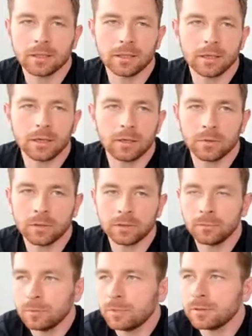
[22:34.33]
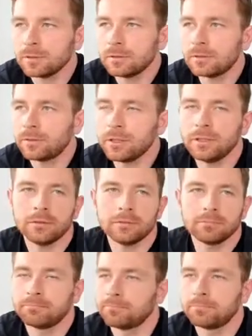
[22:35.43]
it will be ready
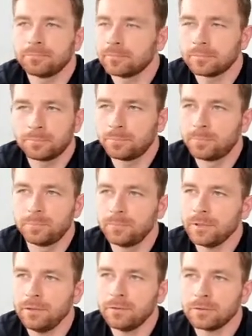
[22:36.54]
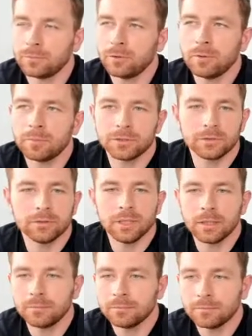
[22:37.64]
even probably
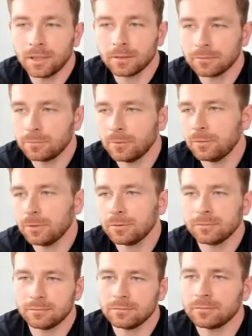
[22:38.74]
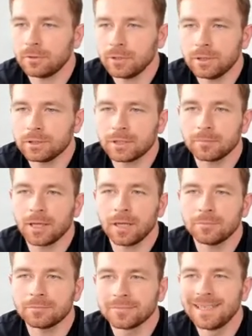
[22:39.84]
today, but we will need some
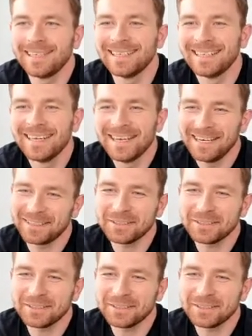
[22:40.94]
time, at